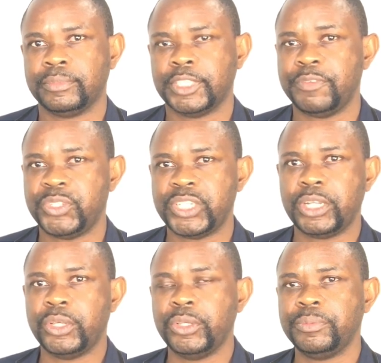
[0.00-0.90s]
If you said
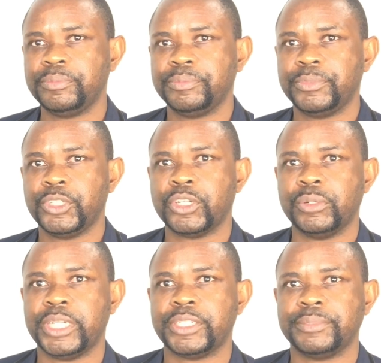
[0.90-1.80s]
un, you're
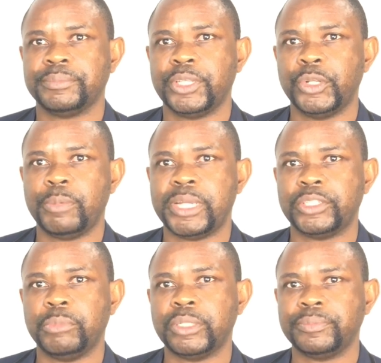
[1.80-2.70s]
correct. Un
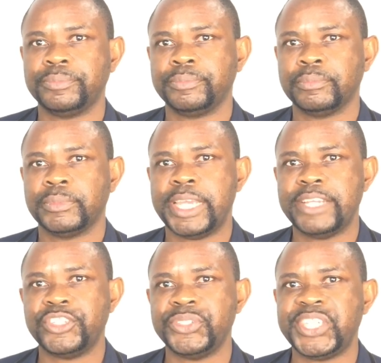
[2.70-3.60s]
appartement.
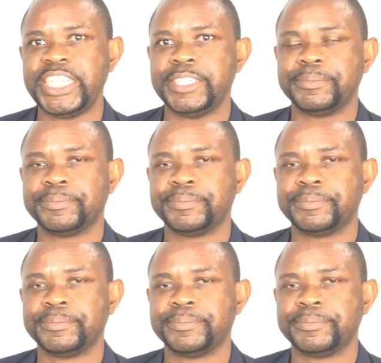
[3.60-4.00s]
Ends in T.